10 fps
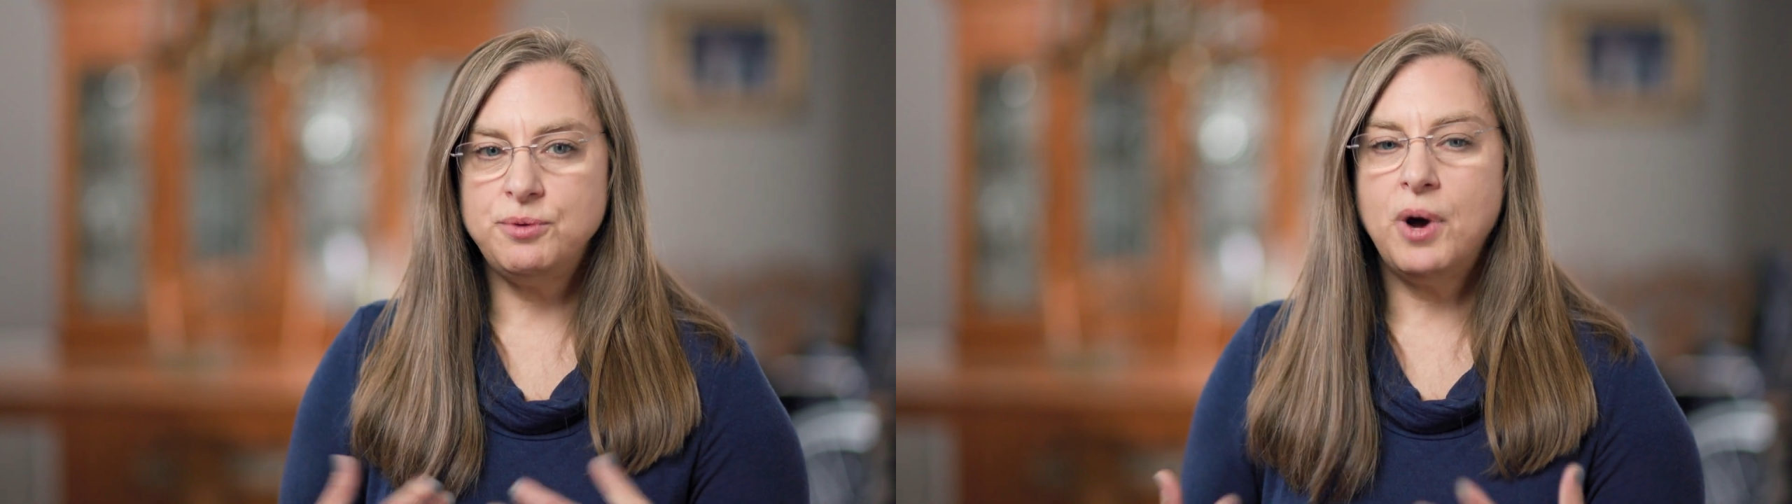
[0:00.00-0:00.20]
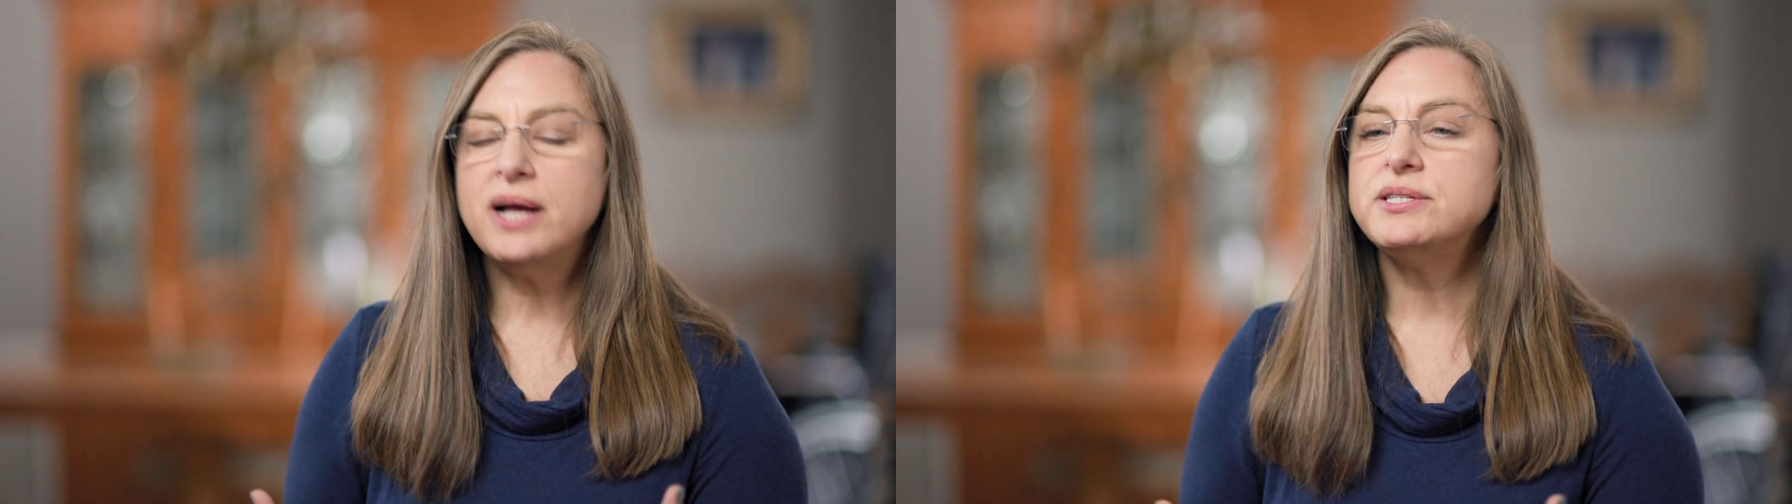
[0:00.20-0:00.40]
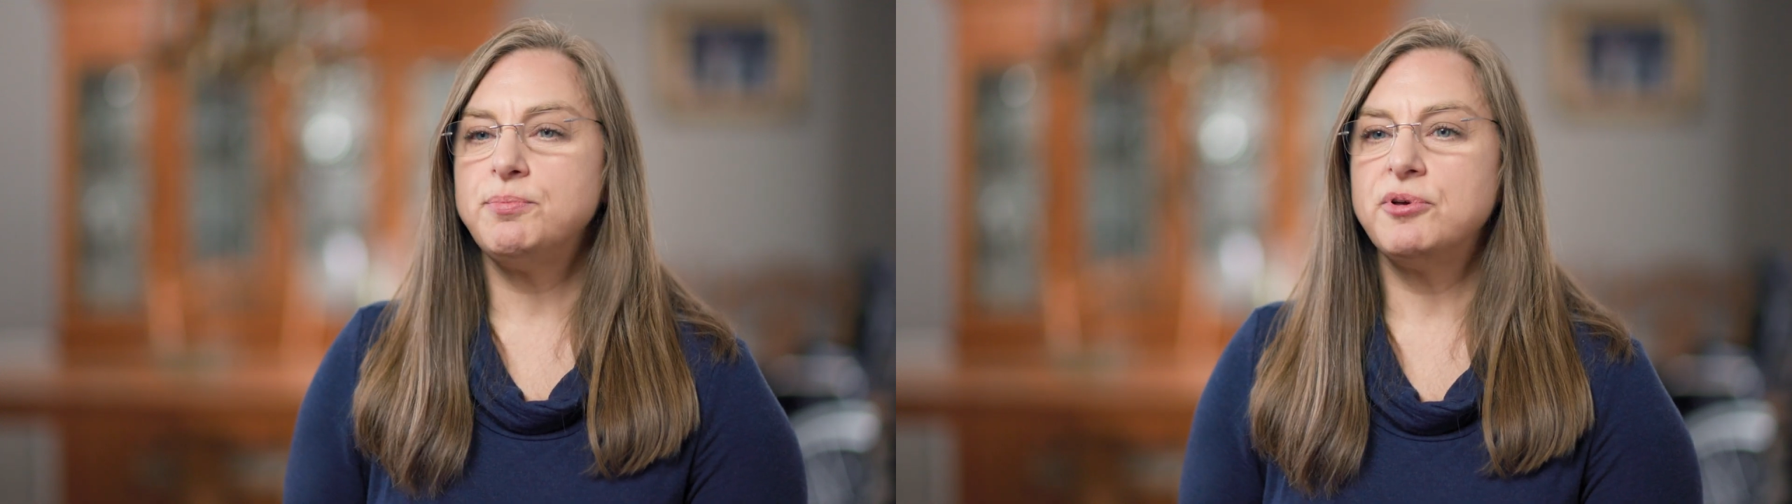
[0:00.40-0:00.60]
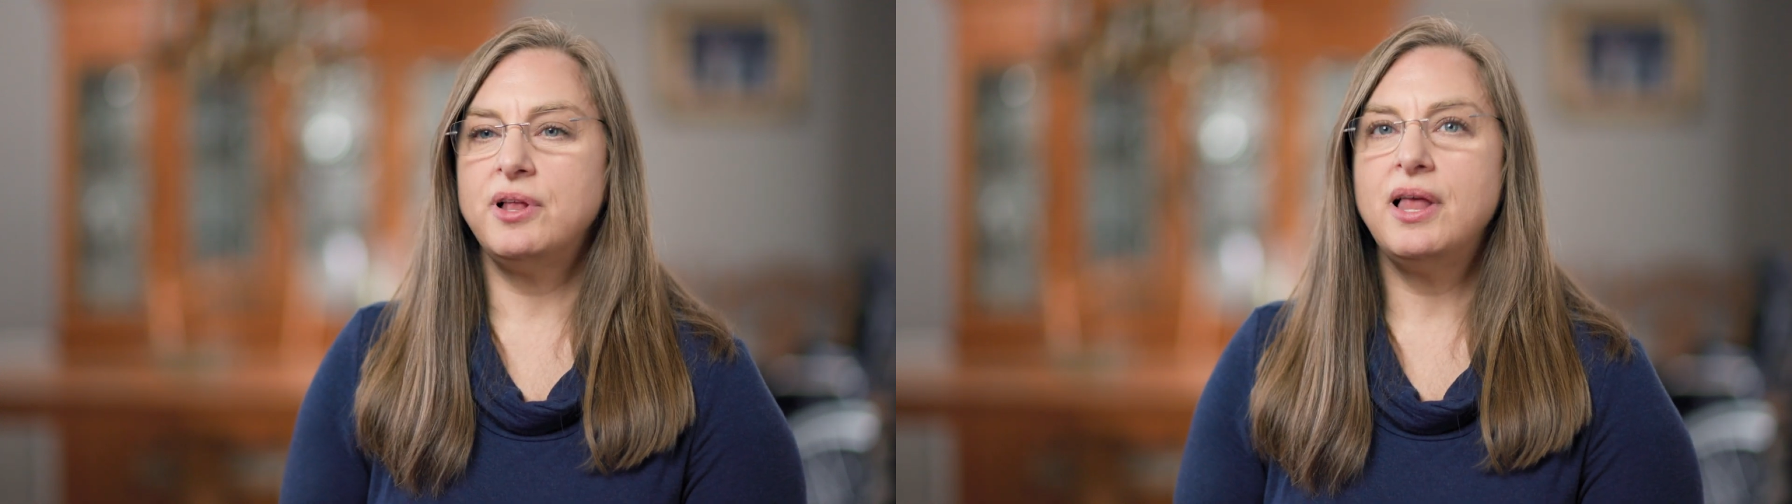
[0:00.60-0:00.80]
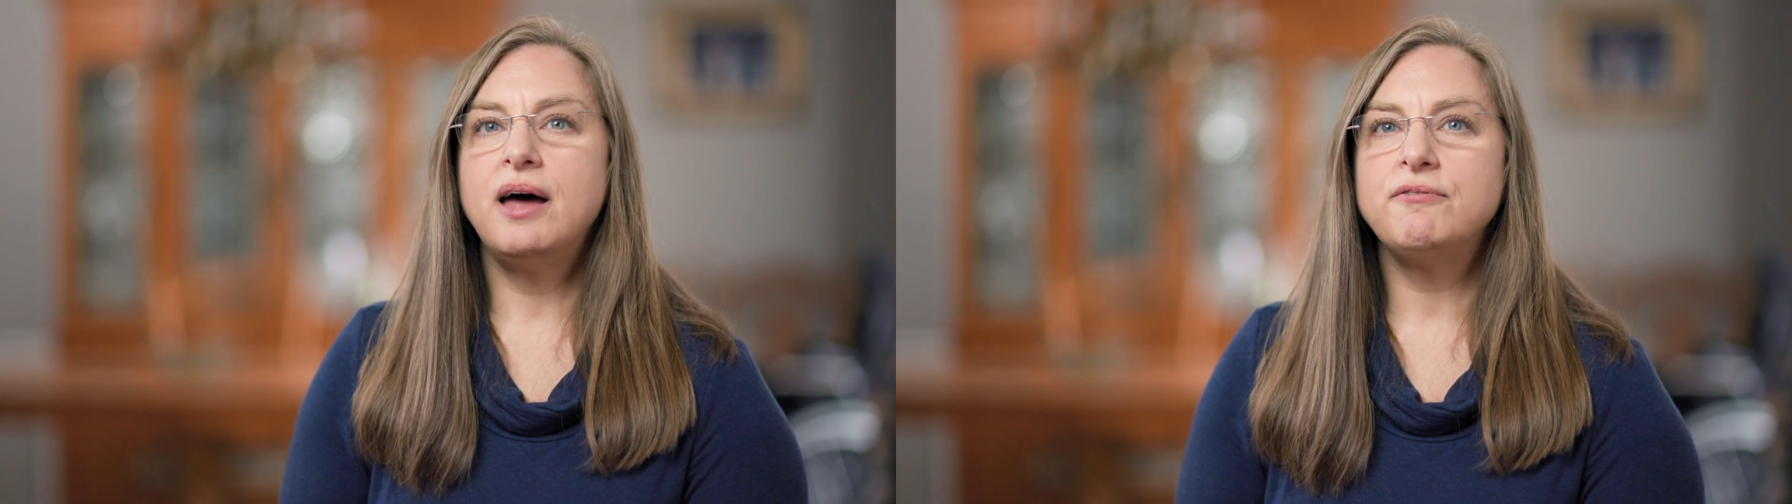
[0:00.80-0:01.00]
winds up with a
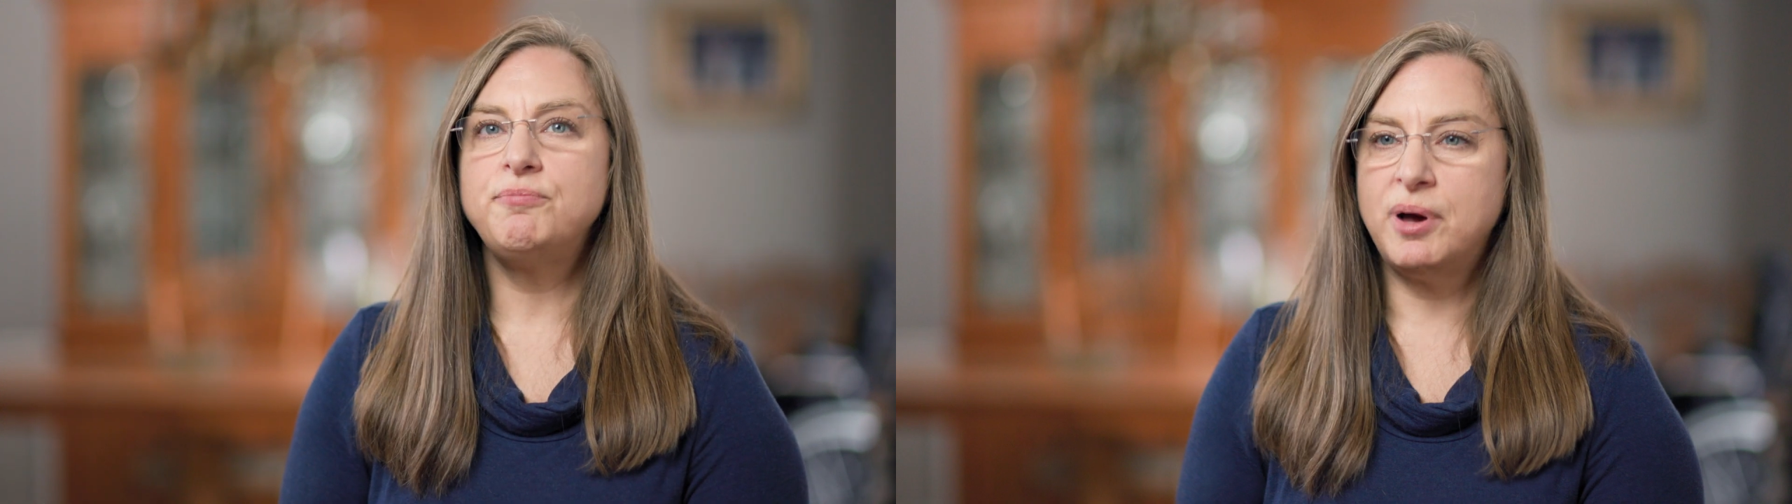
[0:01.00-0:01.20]
lot of